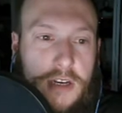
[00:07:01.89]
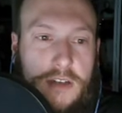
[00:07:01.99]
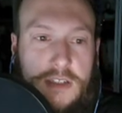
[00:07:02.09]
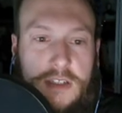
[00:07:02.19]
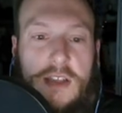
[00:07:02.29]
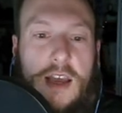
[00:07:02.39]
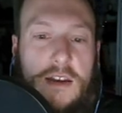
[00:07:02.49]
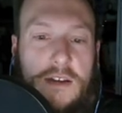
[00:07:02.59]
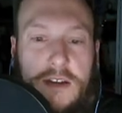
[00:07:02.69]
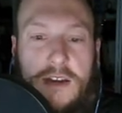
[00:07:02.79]
years is
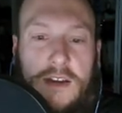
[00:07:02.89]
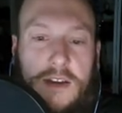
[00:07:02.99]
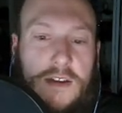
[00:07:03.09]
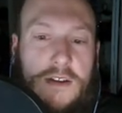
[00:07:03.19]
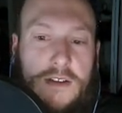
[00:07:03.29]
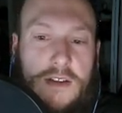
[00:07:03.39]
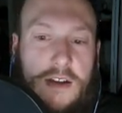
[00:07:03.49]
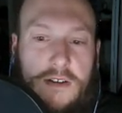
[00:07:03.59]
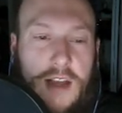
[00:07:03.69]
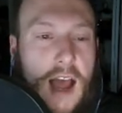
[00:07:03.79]
that
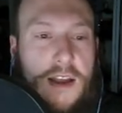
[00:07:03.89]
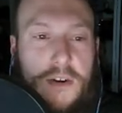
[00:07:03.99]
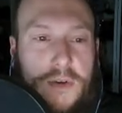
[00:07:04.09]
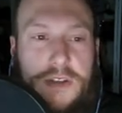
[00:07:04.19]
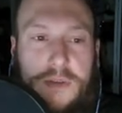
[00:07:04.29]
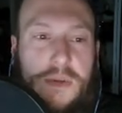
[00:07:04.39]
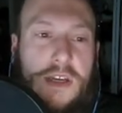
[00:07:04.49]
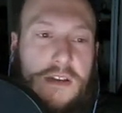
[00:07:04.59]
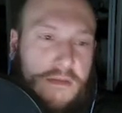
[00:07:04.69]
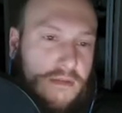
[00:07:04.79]
they're not going to
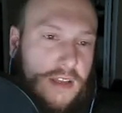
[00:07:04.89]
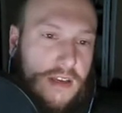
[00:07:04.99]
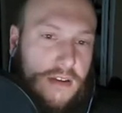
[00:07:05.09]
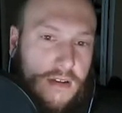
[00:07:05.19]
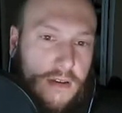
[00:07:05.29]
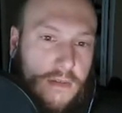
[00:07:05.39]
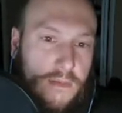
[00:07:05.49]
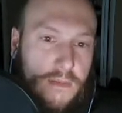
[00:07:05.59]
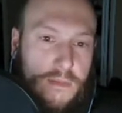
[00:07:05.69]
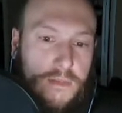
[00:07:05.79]
be the
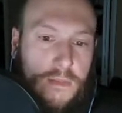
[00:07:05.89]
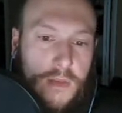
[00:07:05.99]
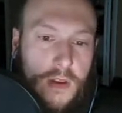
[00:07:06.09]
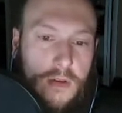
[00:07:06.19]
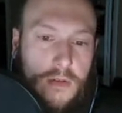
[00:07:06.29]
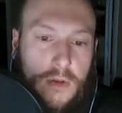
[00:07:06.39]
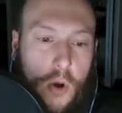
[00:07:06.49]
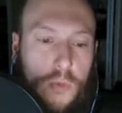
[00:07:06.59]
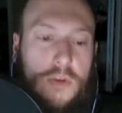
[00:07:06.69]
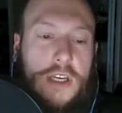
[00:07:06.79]

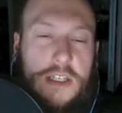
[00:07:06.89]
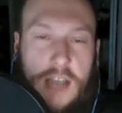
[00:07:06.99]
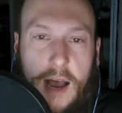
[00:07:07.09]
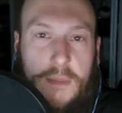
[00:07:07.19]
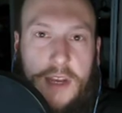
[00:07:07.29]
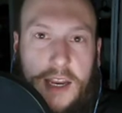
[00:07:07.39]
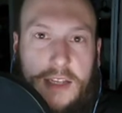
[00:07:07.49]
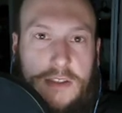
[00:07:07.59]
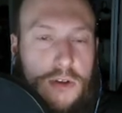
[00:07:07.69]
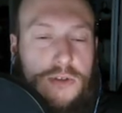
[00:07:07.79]
only
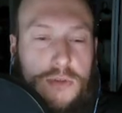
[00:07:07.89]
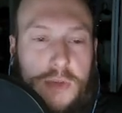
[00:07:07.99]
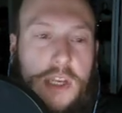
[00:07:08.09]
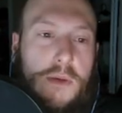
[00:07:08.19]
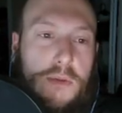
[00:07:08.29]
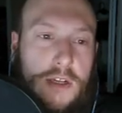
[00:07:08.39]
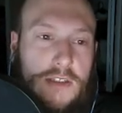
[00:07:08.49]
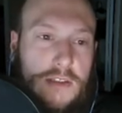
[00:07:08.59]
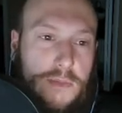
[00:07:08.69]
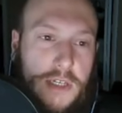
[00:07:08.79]
dominating social media
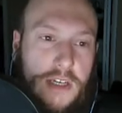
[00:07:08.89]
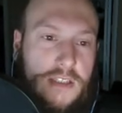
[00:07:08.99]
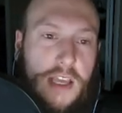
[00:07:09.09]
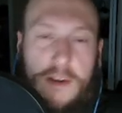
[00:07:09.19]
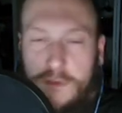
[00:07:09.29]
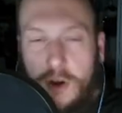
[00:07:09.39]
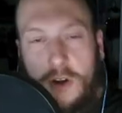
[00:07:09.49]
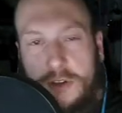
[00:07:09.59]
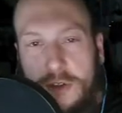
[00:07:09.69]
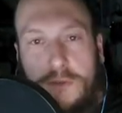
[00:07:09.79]
presence because they have
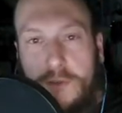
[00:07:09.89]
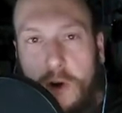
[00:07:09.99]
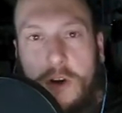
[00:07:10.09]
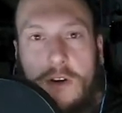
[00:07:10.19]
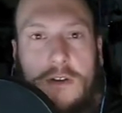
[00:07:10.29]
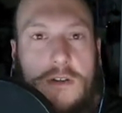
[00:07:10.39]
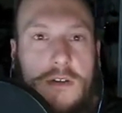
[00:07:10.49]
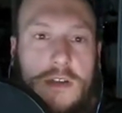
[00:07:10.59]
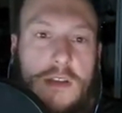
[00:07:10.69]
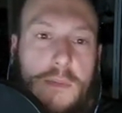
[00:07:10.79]
gone too far
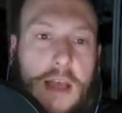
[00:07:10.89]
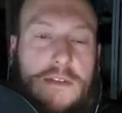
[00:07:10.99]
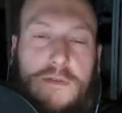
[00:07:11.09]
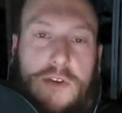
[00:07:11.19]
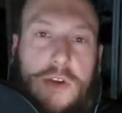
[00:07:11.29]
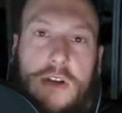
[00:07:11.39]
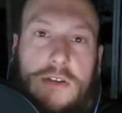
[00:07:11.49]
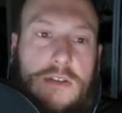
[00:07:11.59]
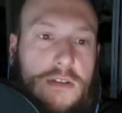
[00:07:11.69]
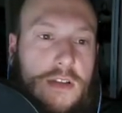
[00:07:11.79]
in the past few
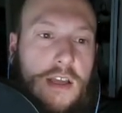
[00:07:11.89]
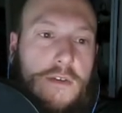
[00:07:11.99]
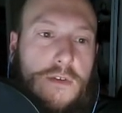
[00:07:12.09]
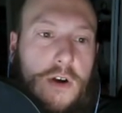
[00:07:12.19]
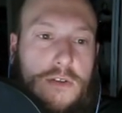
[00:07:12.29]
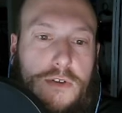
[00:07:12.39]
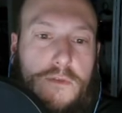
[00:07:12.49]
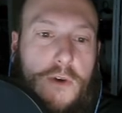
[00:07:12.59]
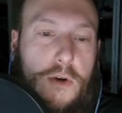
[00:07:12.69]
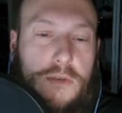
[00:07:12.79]
years. They have gone too
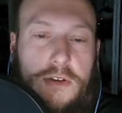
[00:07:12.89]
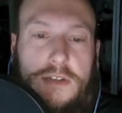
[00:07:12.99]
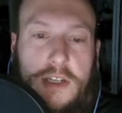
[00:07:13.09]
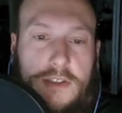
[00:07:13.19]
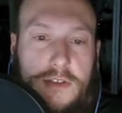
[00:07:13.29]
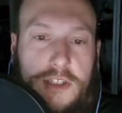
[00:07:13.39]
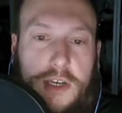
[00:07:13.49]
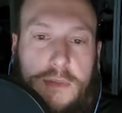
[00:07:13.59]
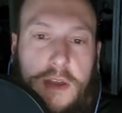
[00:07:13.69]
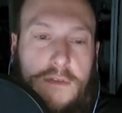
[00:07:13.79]
far with their
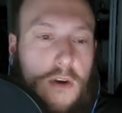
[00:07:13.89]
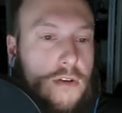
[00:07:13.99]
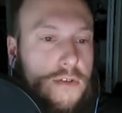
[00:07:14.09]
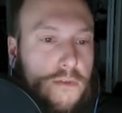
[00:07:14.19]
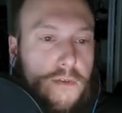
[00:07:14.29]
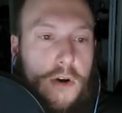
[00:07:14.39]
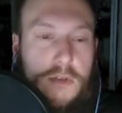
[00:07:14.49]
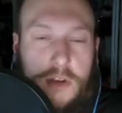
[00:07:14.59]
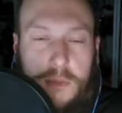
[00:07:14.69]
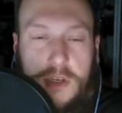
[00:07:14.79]
censorship. They have gone too far
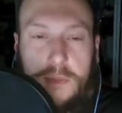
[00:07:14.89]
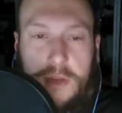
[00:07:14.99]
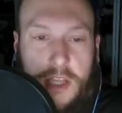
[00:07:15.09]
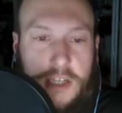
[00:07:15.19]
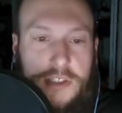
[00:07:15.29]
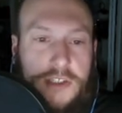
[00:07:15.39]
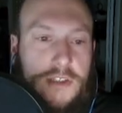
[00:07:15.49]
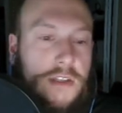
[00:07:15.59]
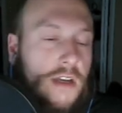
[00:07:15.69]
with their manipulation,